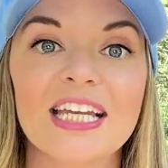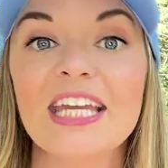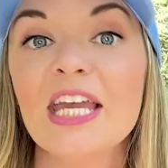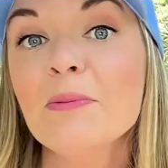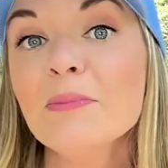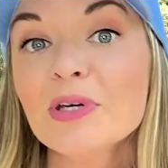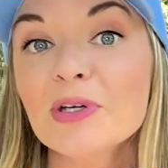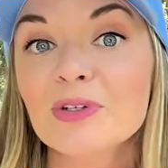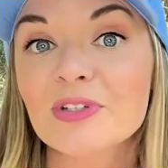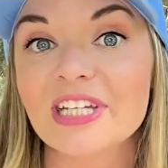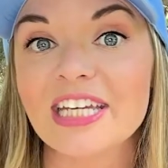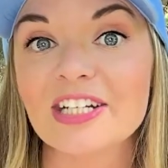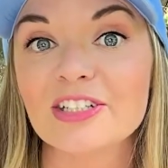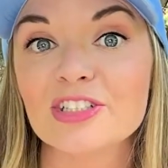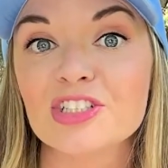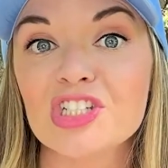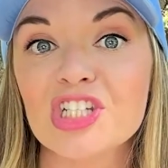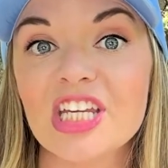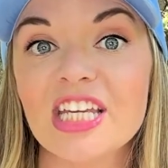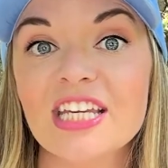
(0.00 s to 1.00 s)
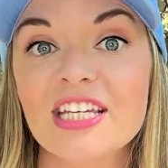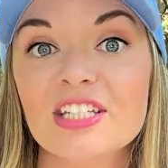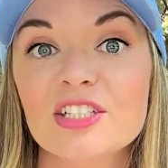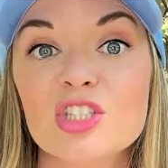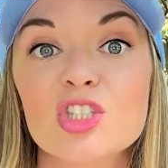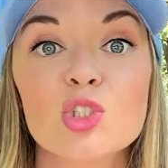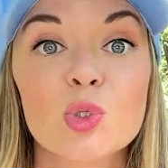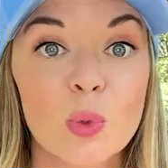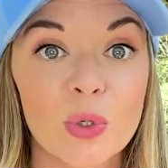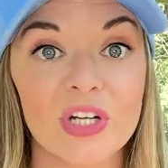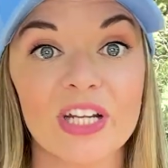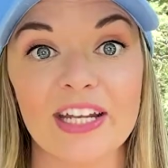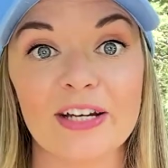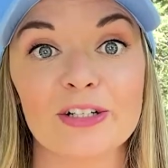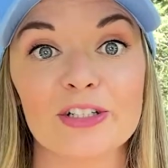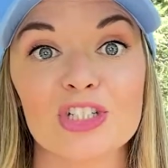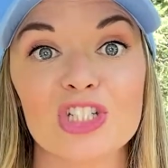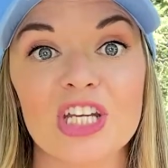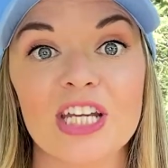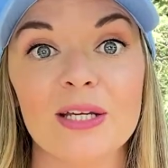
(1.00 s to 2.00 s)
Chemical energy is stored
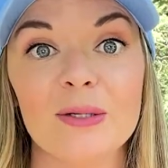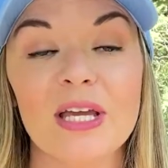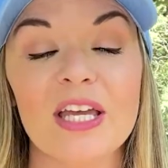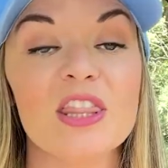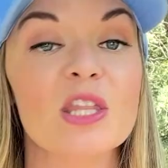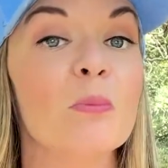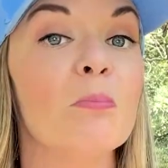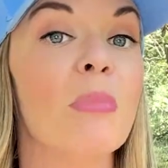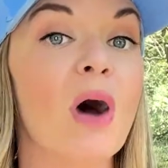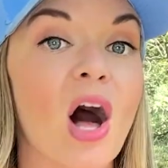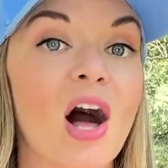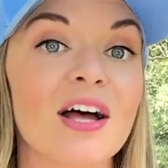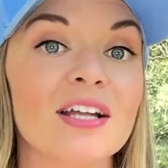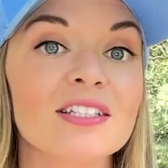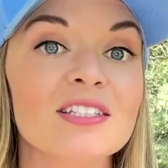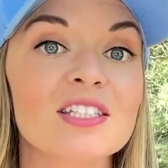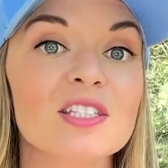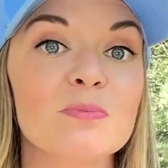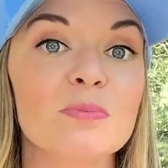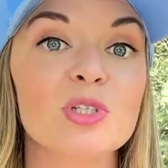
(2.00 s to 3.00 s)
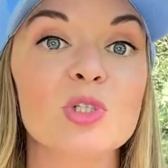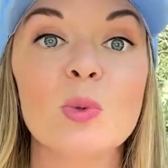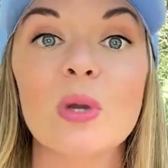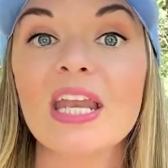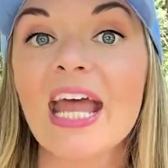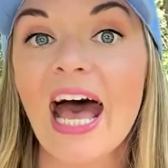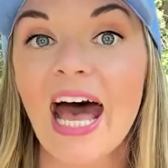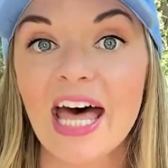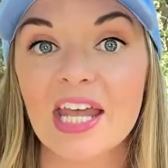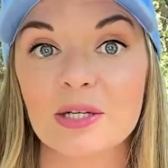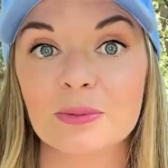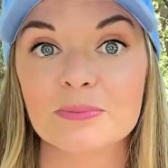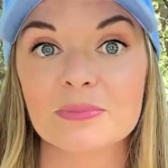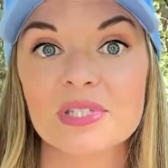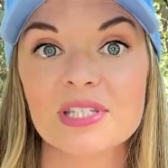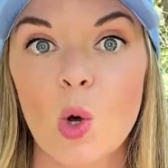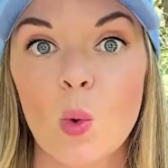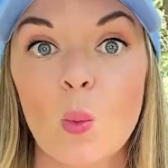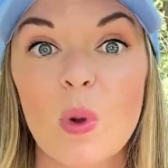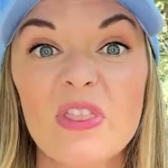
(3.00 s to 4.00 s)
energy in the bonds between
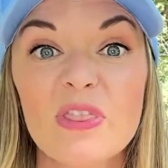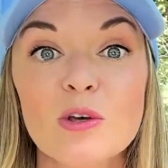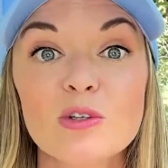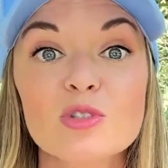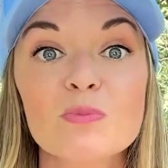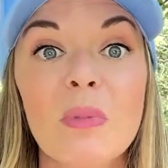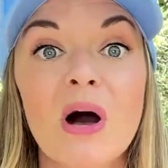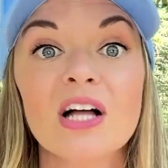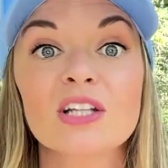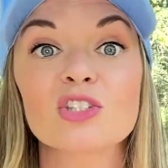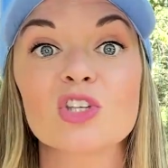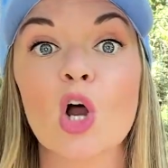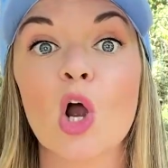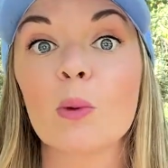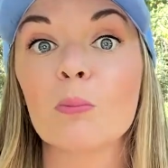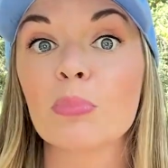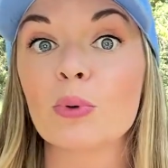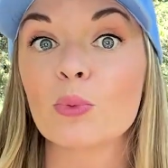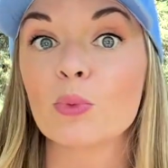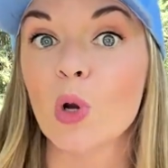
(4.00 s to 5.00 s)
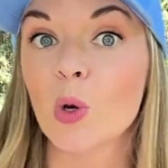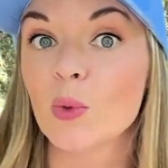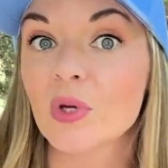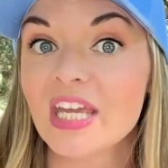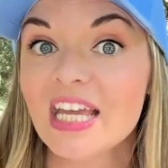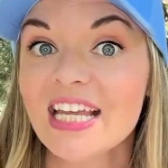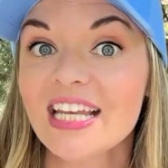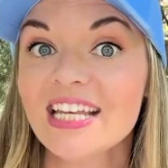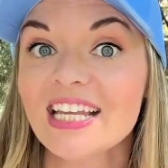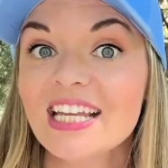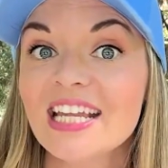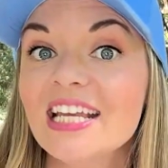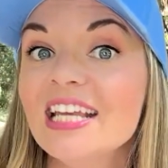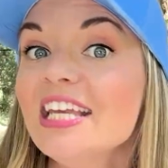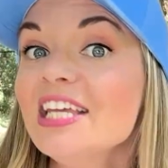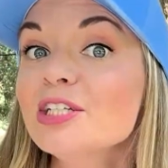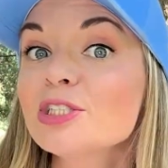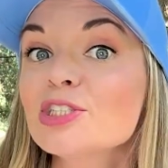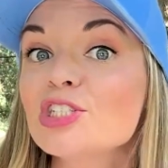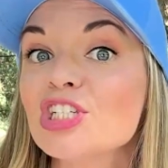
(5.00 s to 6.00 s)
atoms. When those bonds are broken,
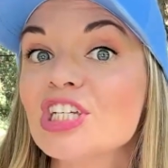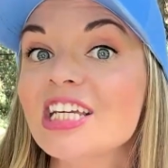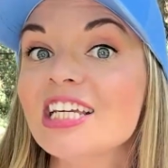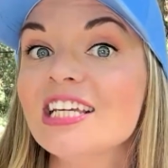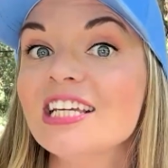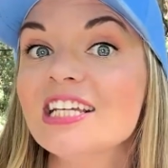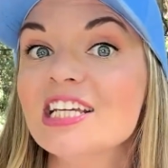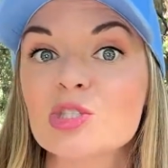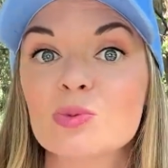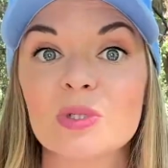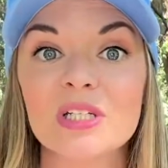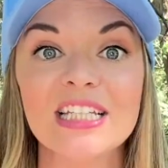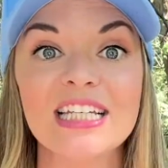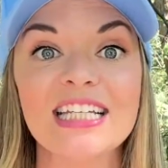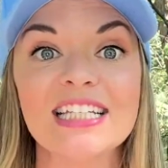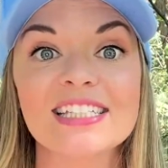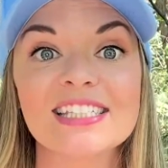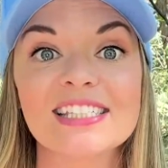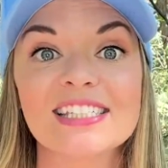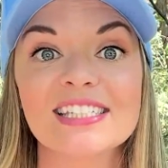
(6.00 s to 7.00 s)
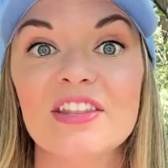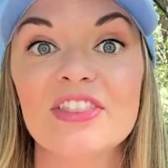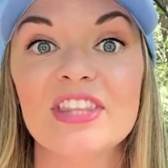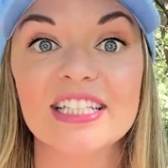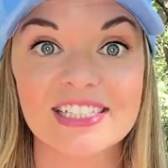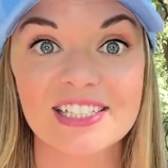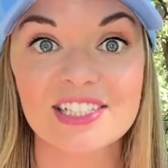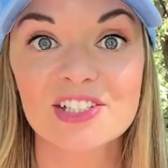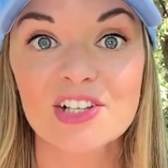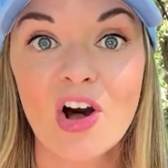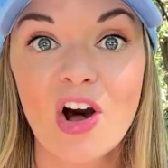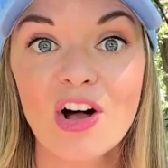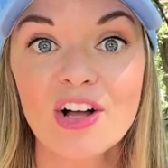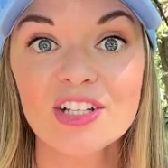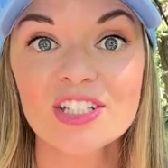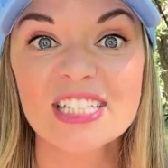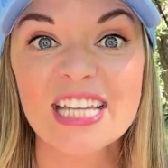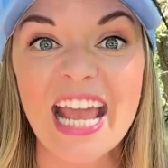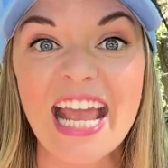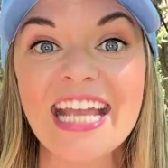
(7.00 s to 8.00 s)
energy is released. This is
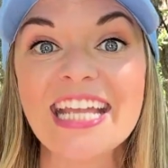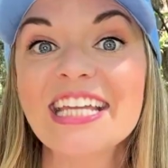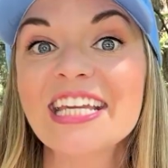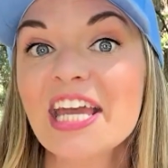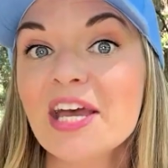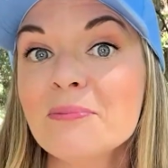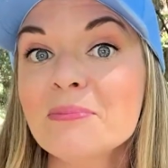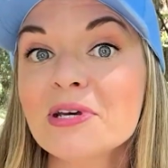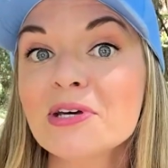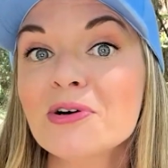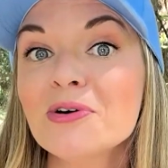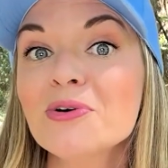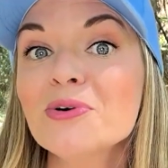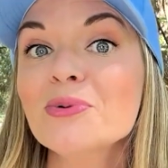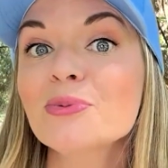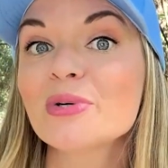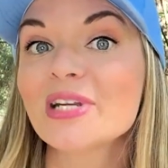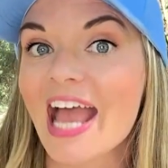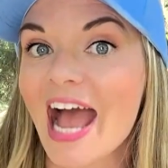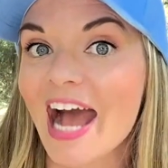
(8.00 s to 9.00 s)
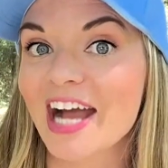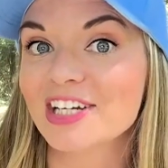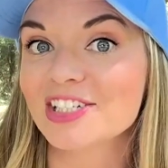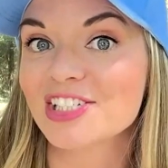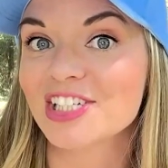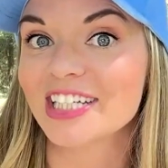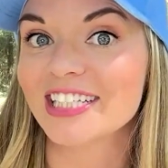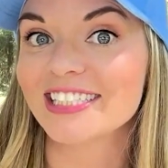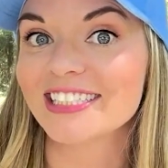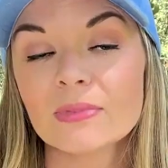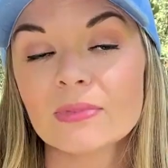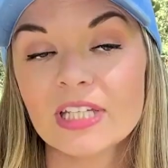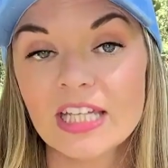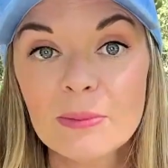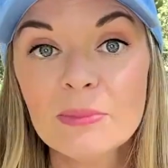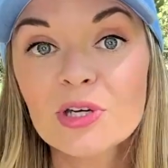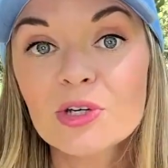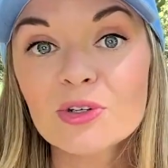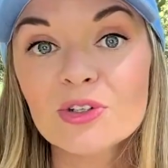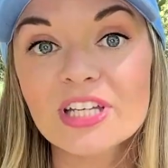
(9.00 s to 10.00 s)
called a chemical reaction.
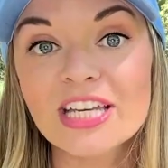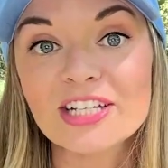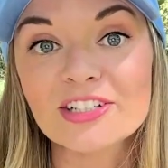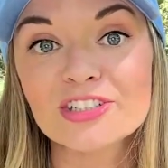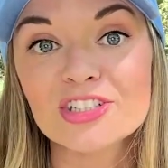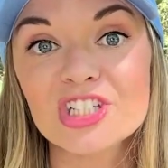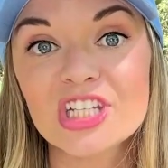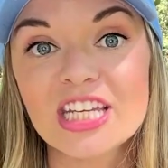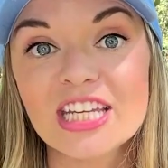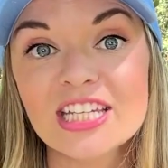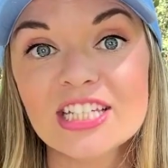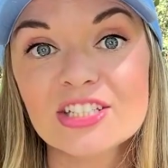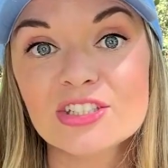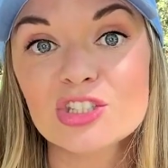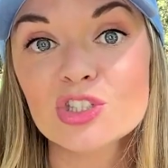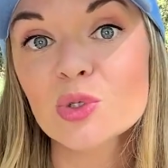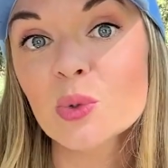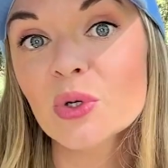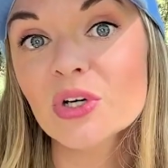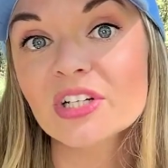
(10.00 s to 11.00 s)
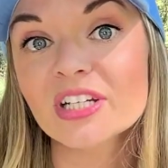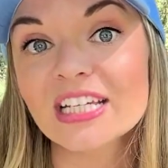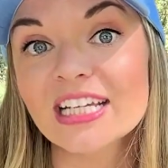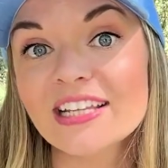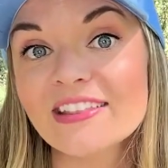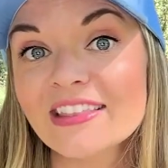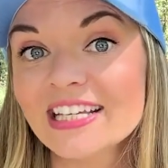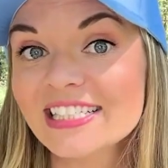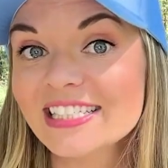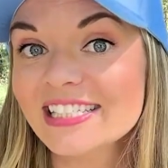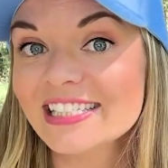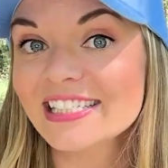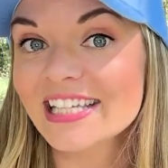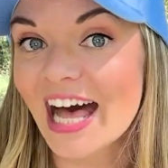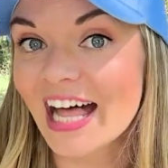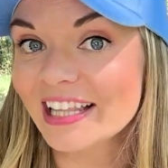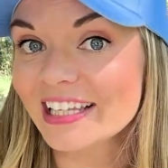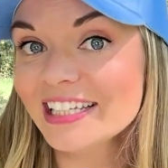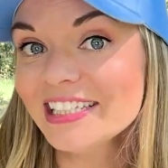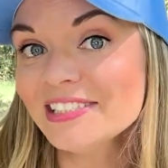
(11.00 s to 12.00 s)
Chemical energy is stored in this
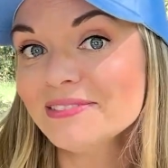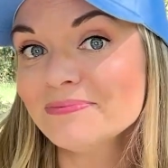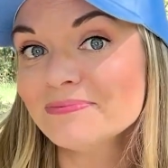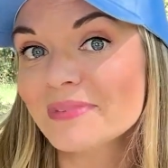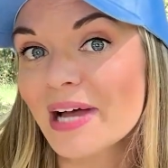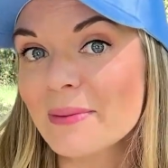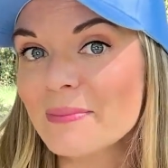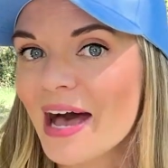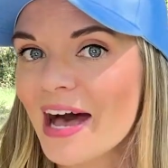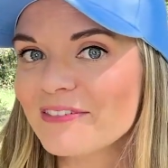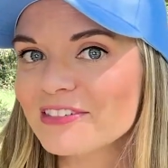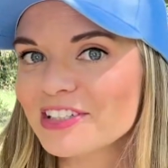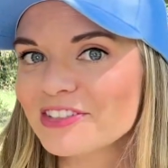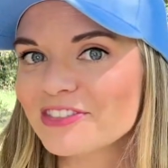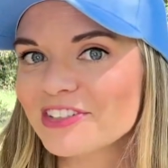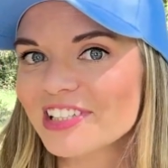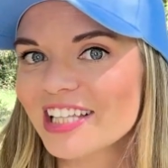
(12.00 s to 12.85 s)
salad I'm having for